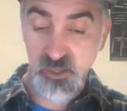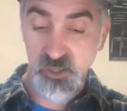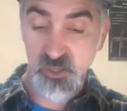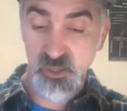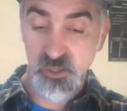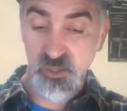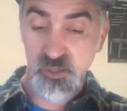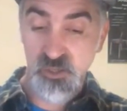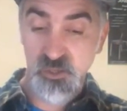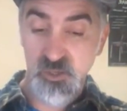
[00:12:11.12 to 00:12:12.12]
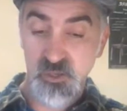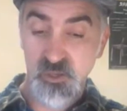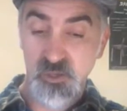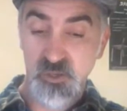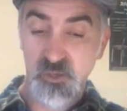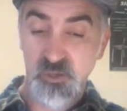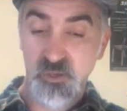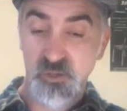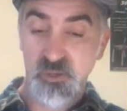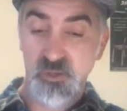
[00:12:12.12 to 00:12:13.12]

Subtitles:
No one is speaking in this clip.